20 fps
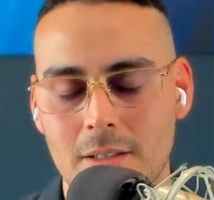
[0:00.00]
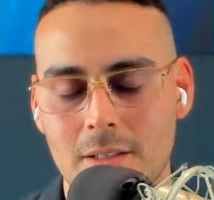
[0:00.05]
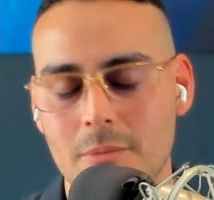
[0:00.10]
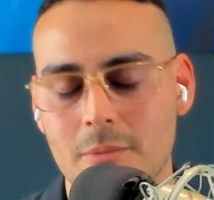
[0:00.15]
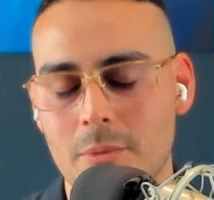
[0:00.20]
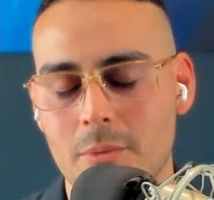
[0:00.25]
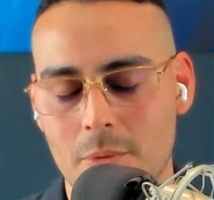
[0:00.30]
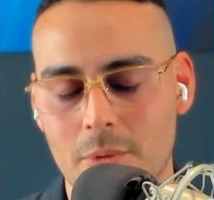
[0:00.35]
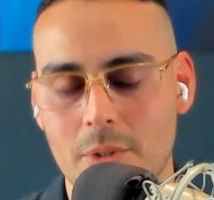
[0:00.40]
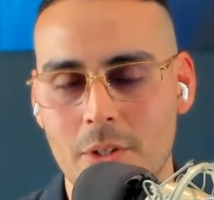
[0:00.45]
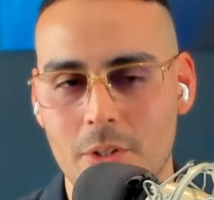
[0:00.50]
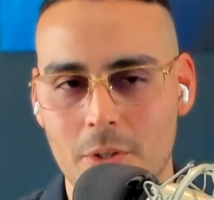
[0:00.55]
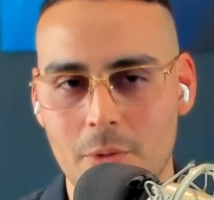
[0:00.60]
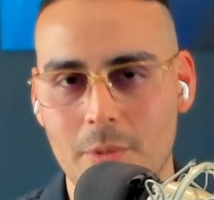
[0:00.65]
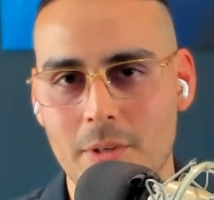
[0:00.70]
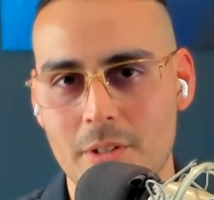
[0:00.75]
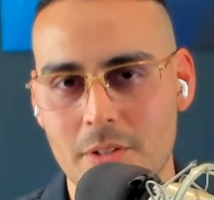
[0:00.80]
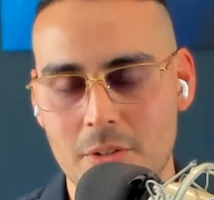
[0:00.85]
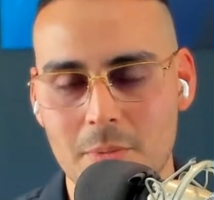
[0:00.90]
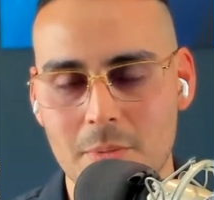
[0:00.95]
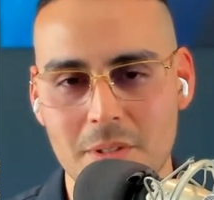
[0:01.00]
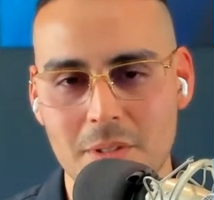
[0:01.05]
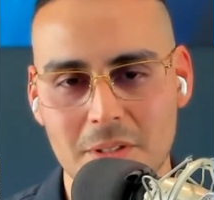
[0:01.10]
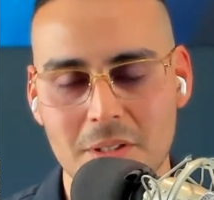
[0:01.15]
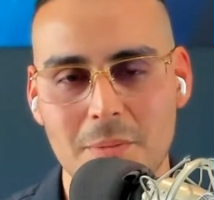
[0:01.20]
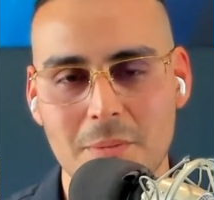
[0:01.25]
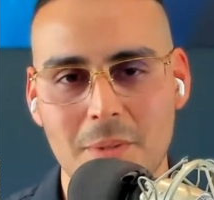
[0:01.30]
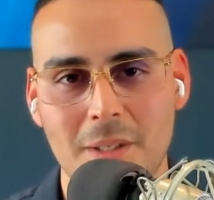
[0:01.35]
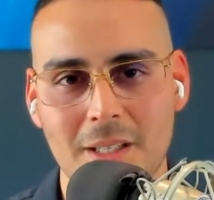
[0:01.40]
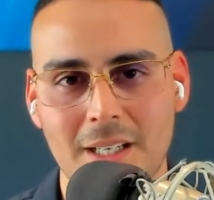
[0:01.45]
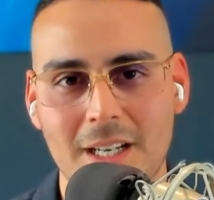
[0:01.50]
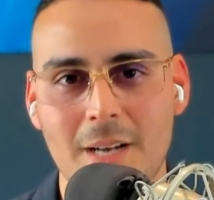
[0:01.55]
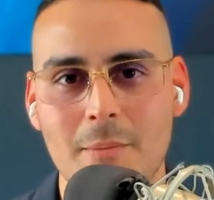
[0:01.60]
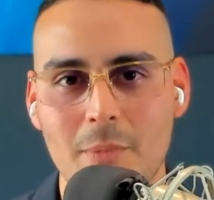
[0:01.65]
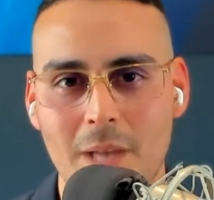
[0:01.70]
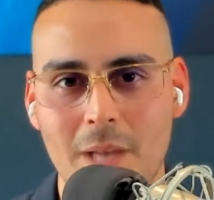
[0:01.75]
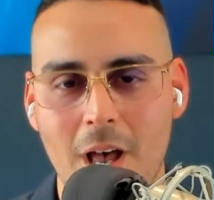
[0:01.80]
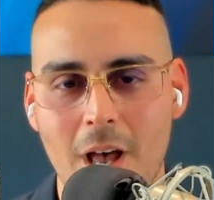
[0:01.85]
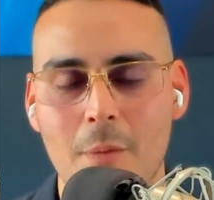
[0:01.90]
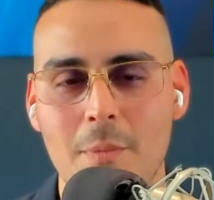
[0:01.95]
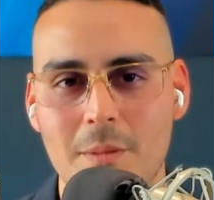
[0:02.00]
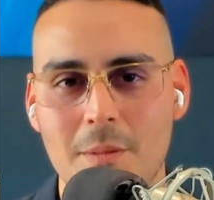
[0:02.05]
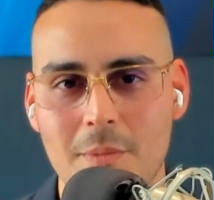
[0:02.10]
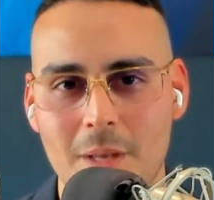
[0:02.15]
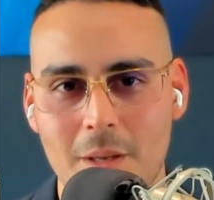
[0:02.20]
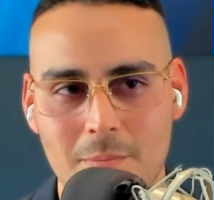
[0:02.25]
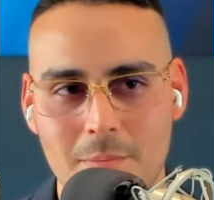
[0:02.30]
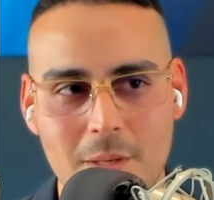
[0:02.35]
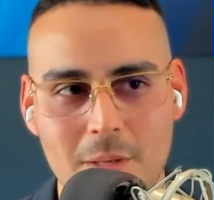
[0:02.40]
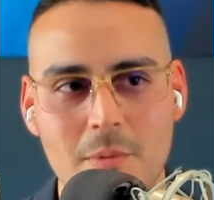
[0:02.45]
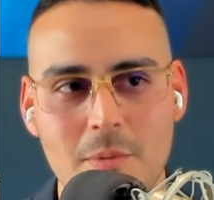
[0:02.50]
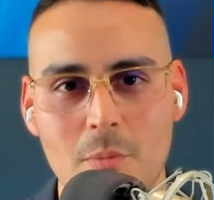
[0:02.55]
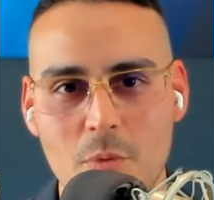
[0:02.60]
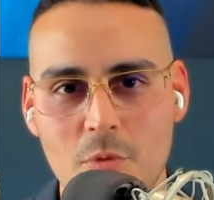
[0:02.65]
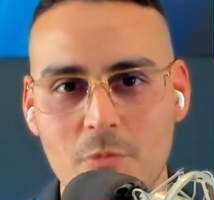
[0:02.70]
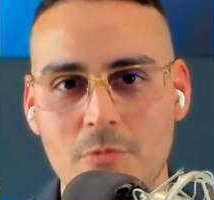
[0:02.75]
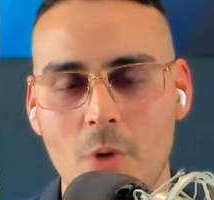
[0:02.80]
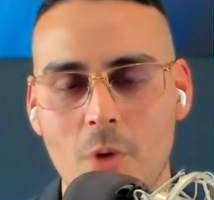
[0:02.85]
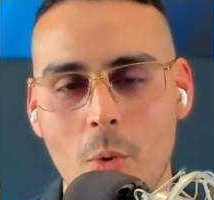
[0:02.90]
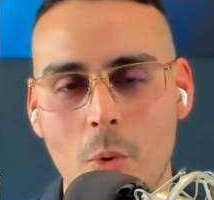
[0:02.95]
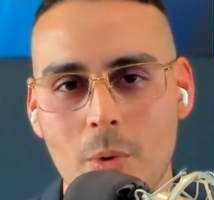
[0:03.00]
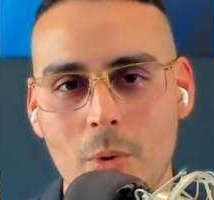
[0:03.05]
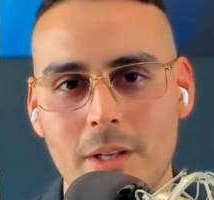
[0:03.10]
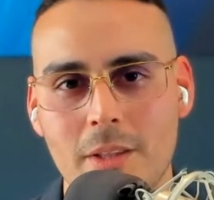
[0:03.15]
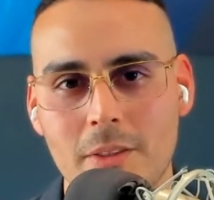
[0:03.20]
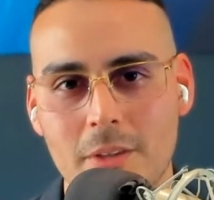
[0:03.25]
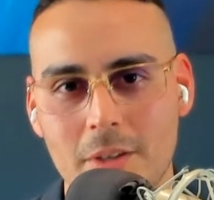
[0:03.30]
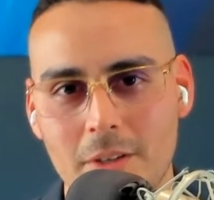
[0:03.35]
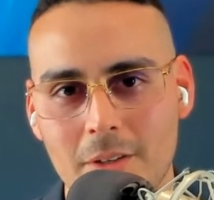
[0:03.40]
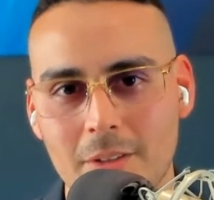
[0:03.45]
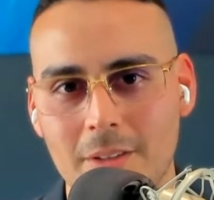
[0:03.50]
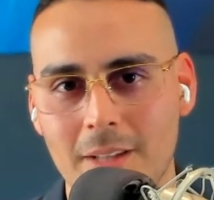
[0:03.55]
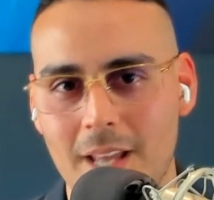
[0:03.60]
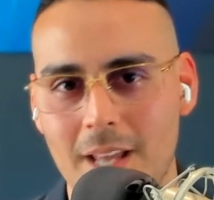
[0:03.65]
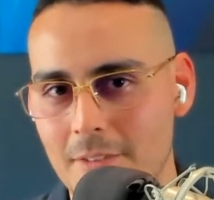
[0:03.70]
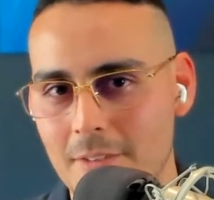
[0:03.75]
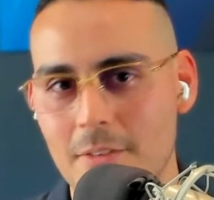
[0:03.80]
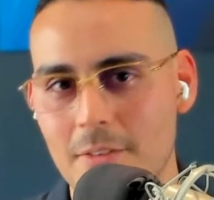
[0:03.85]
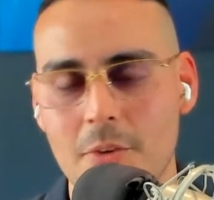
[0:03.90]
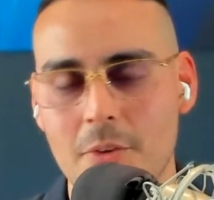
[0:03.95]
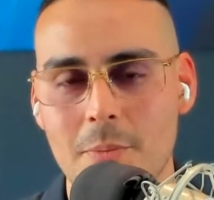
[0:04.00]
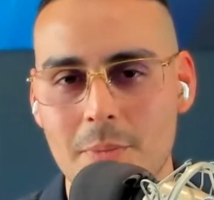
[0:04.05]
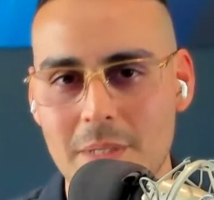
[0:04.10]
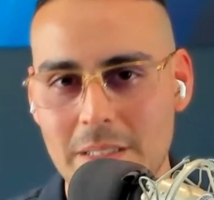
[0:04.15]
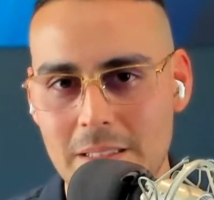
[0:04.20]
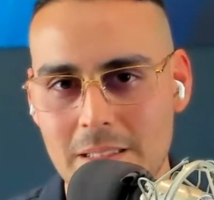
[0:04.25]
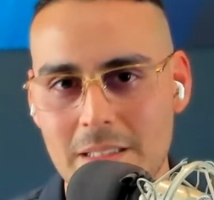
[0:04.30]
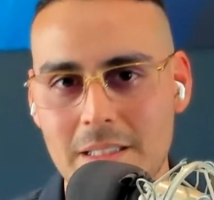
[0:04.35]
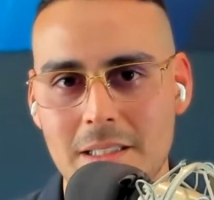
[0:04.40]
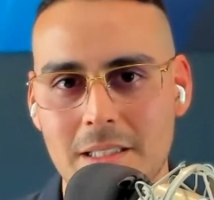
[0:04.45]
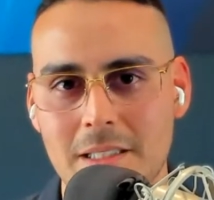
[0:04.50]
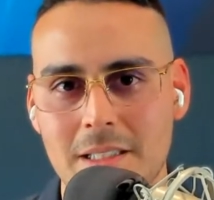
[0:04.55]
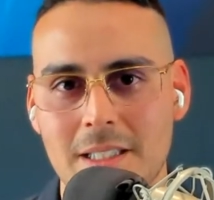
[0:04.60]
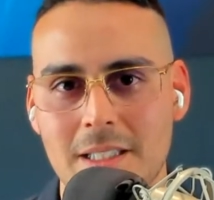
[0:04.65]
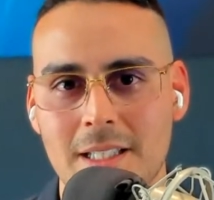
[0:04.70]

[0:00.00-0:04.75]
Well, their career is their business, but like I'm helping people move forward in their life, in their business,